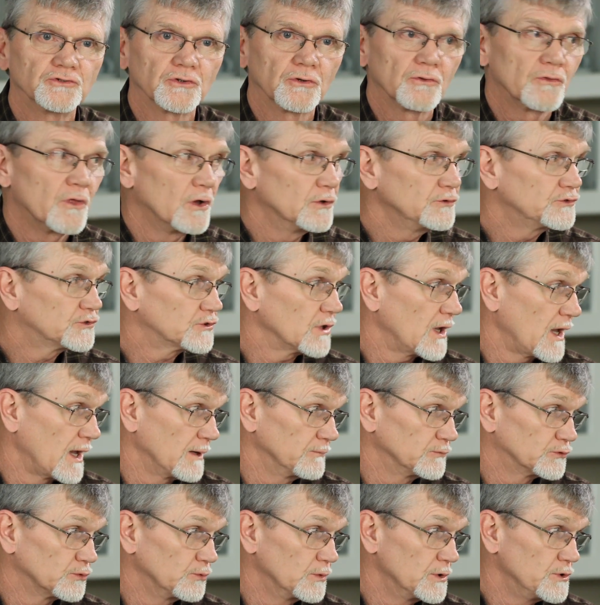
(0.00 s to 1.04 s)
are those
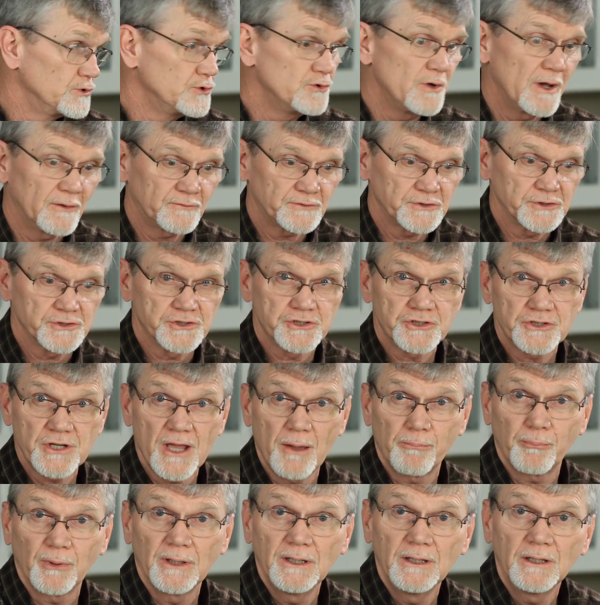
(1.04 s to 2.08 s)
times when you have to
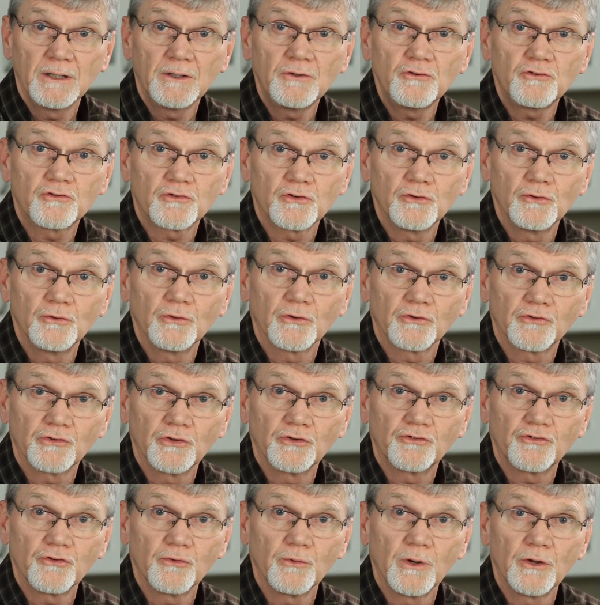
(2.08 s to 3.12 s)
step into a
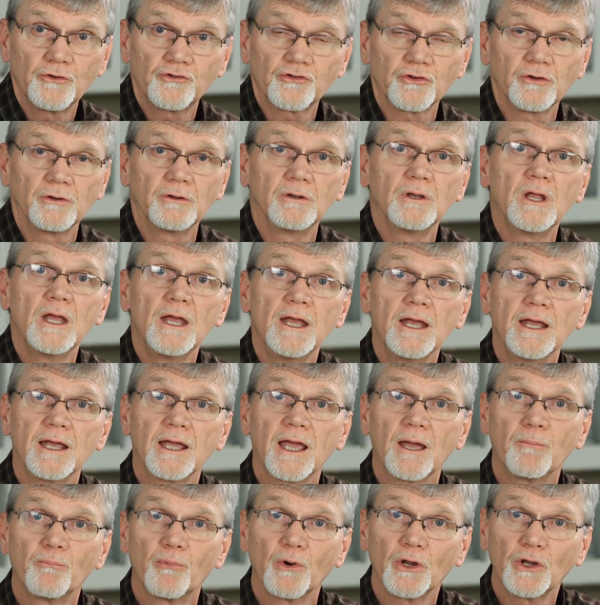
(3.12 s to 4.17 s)
situation
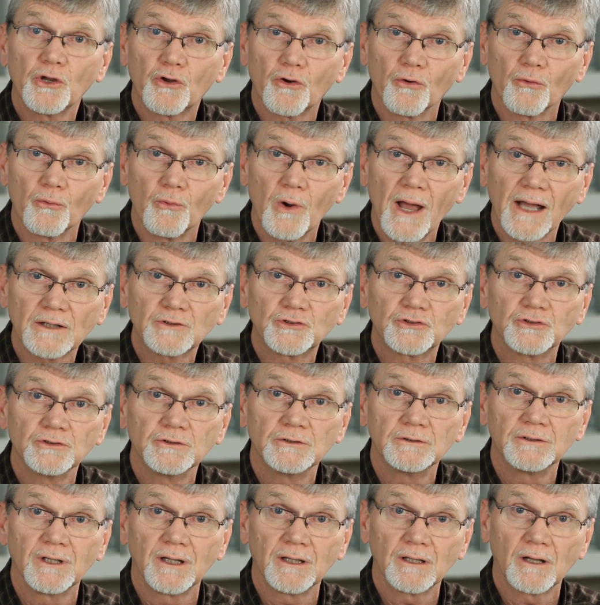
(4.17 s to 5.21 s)
and bring
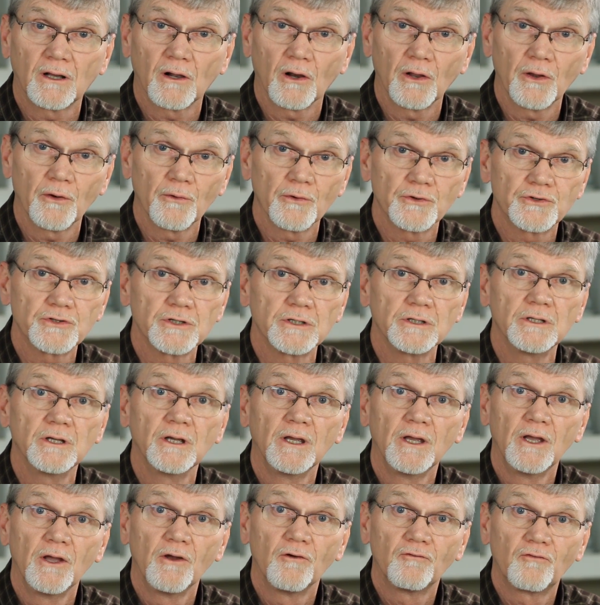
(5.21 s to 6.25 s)
correction and clarity
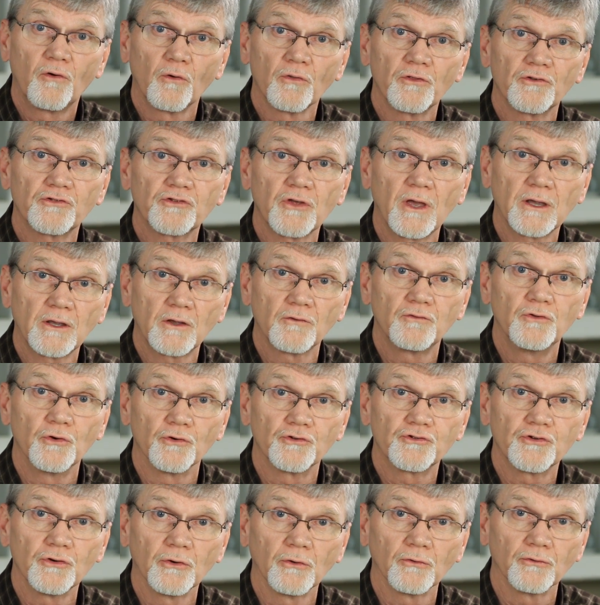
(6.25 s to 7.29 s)
for the sake of your
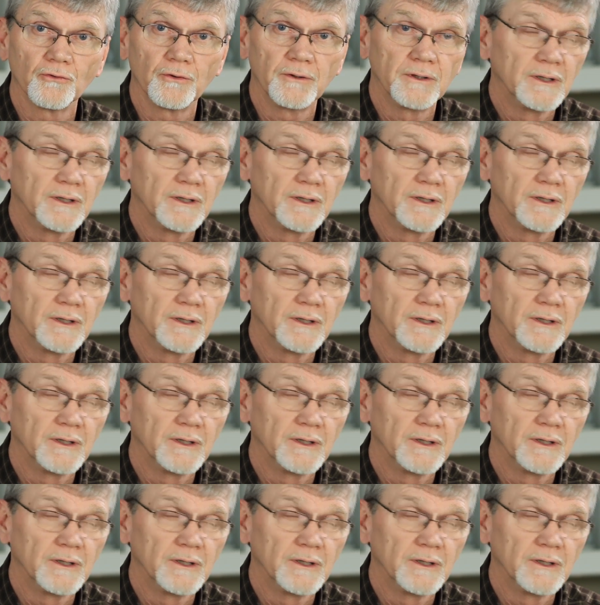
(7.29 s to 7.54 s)
children.